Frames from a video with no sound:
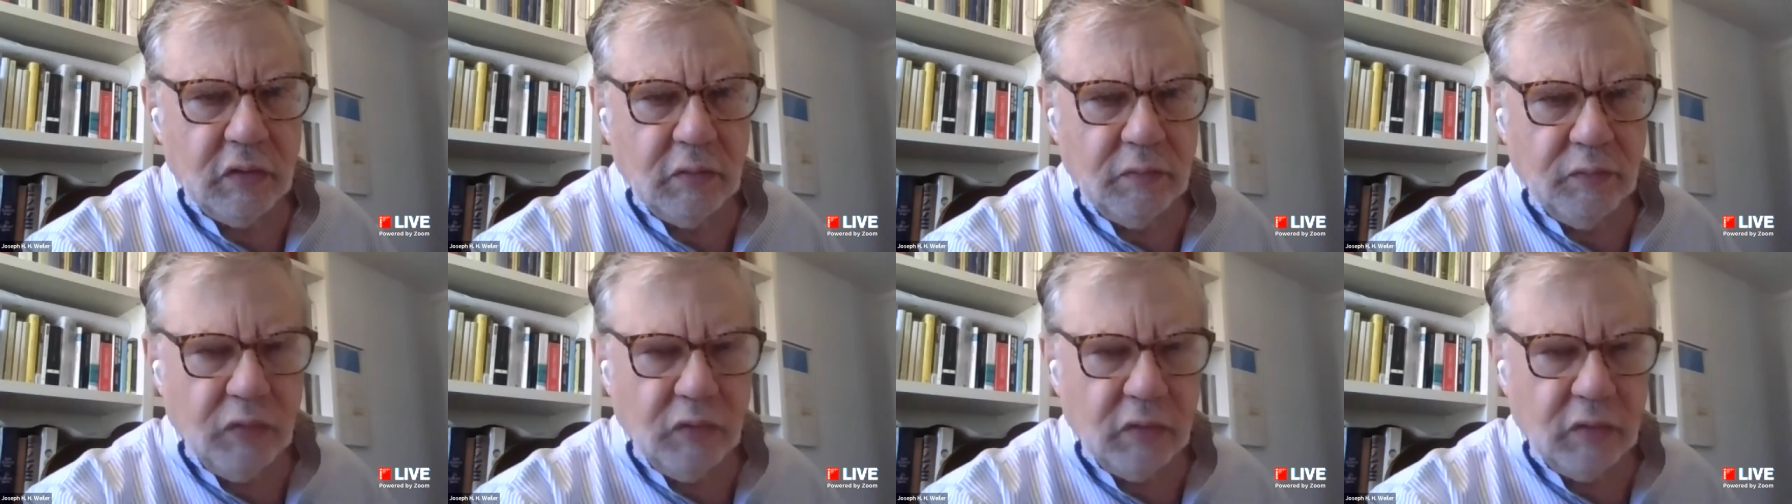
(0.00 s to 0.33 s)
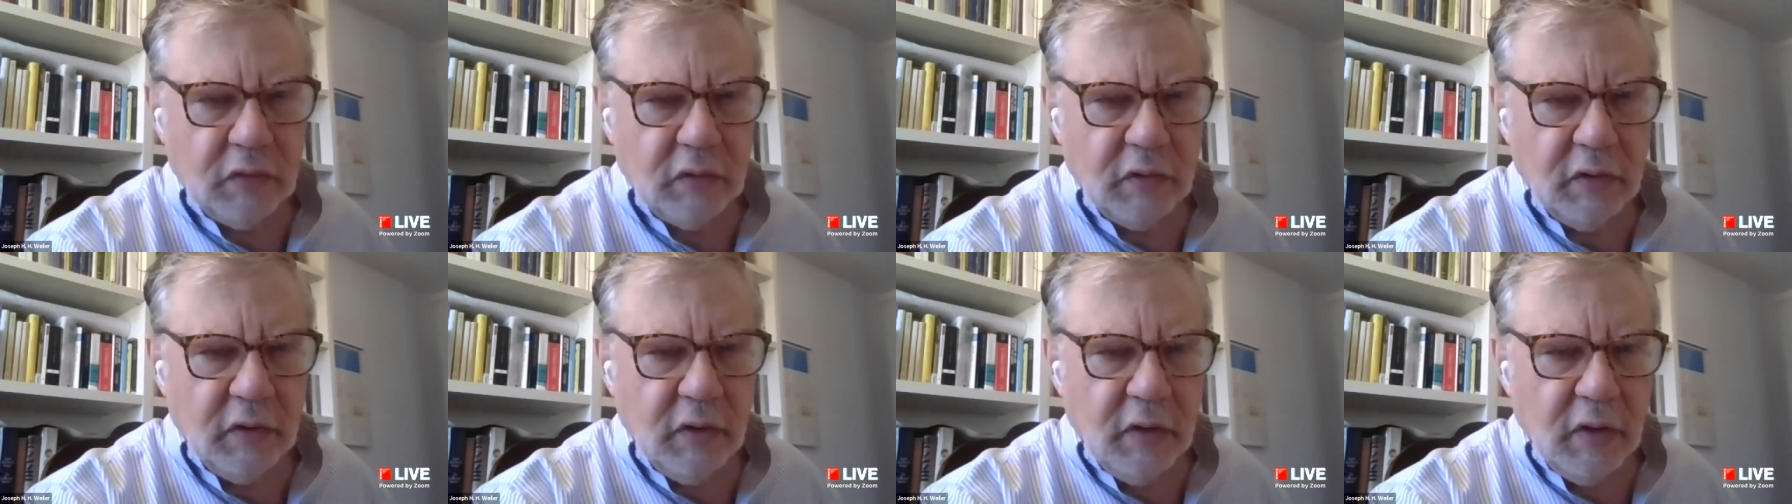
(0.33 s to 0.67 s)
to the book.
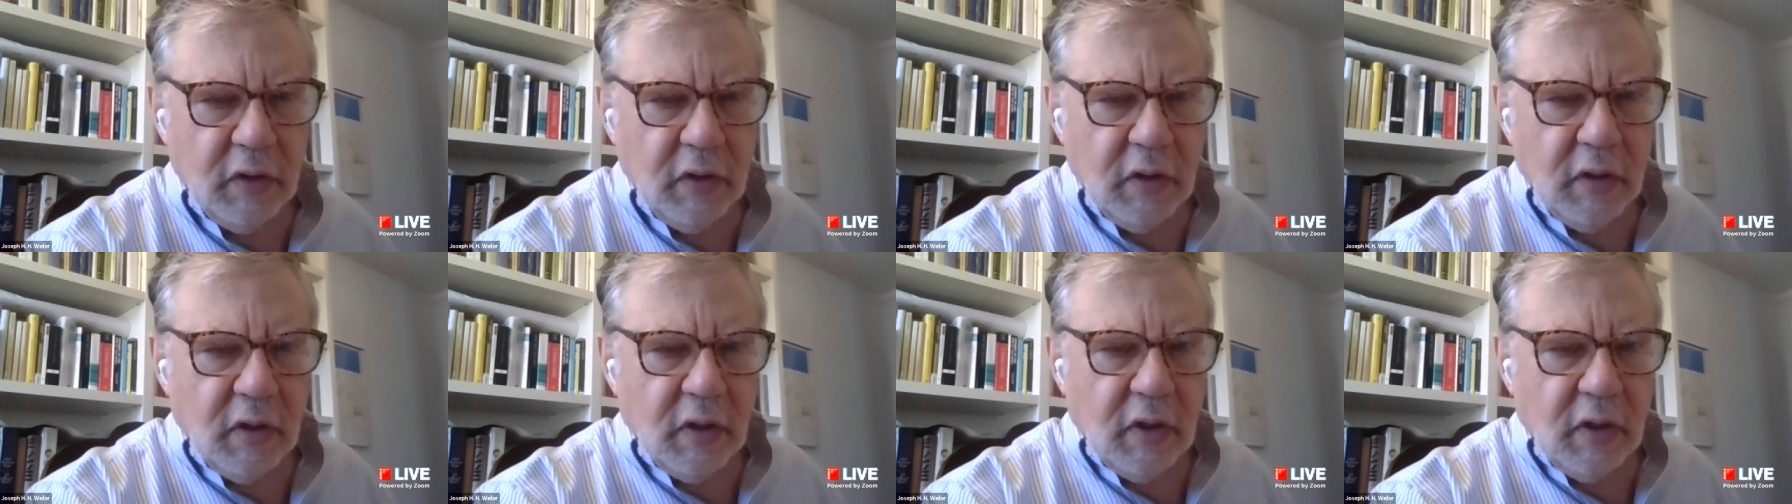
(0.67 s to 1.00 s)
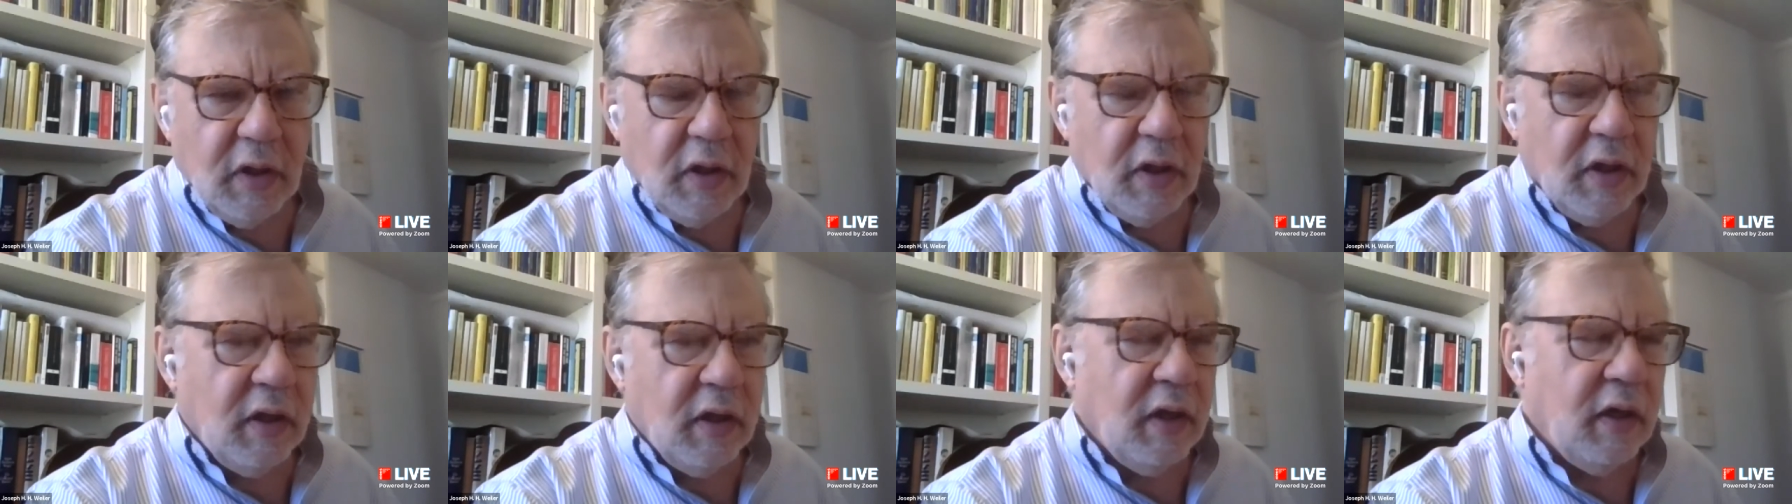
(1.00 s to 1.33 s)

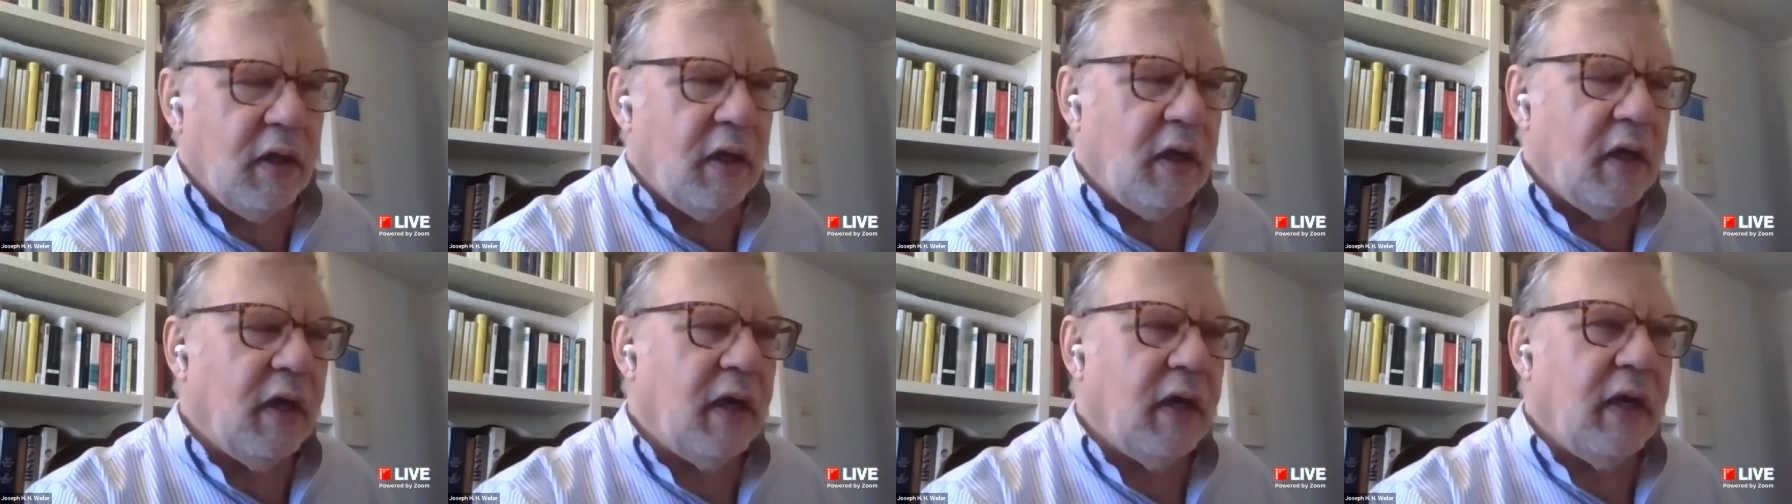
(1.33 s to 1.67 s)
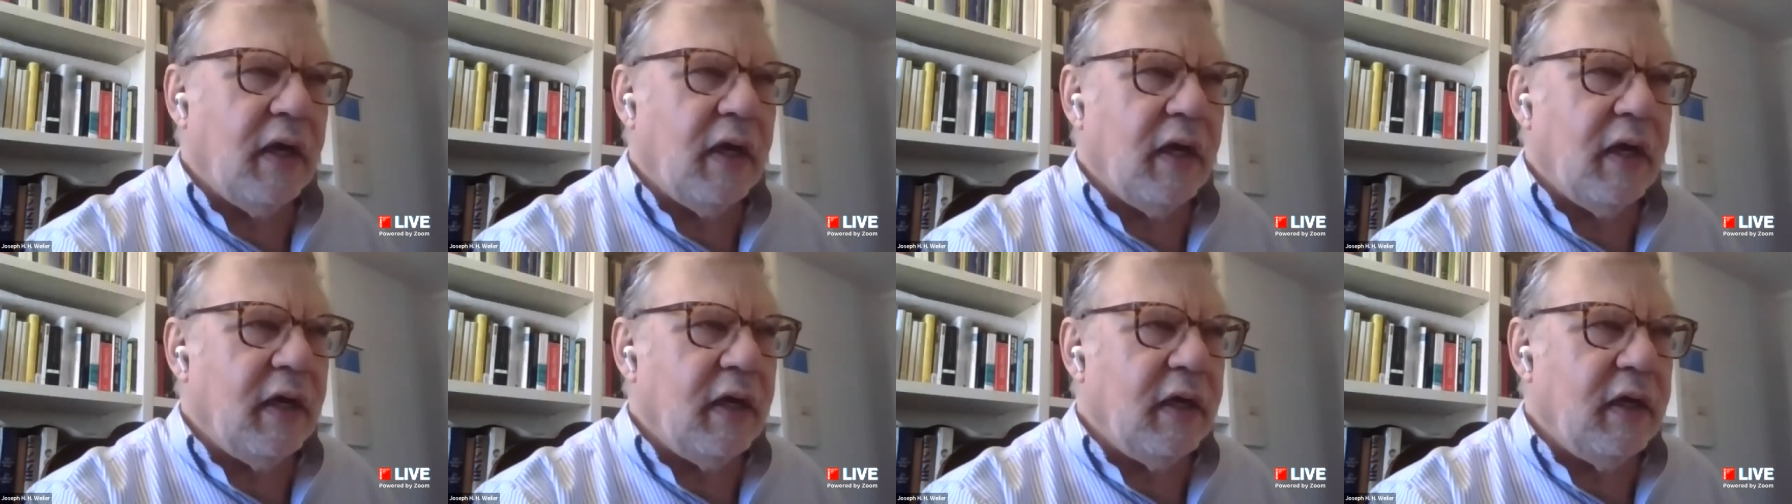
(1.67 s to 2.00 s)

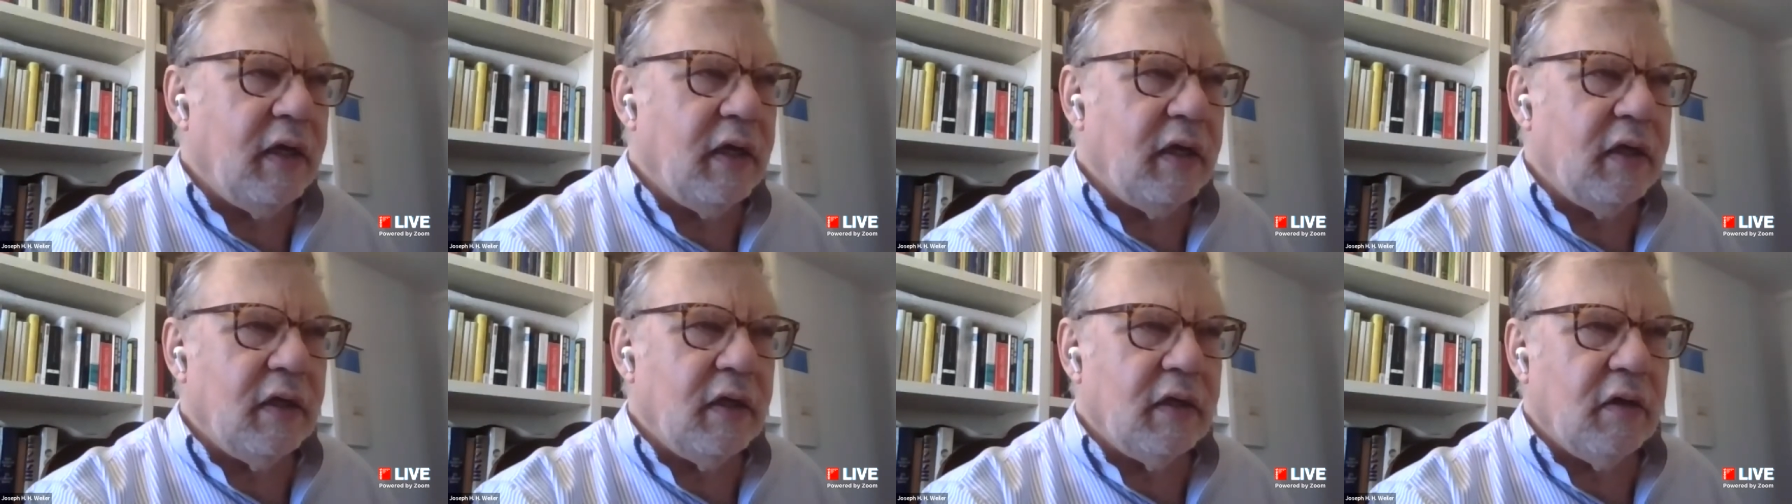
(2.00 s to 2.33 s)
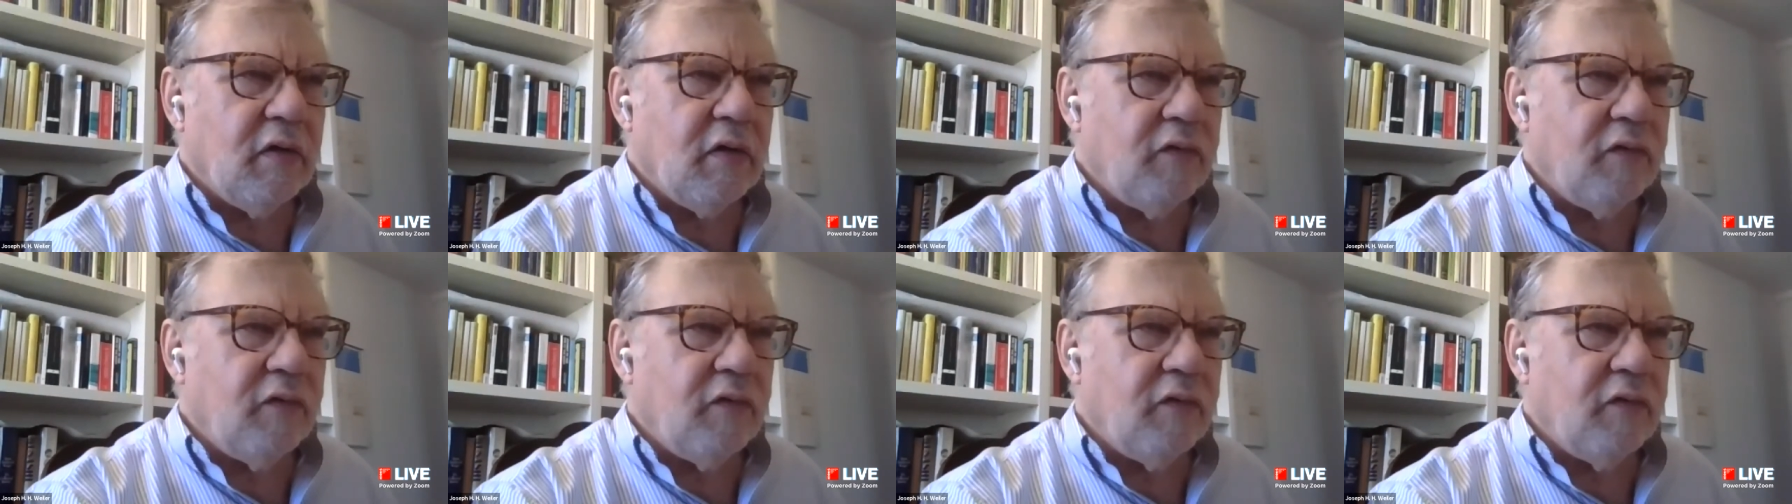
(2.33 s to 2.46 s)
I, I,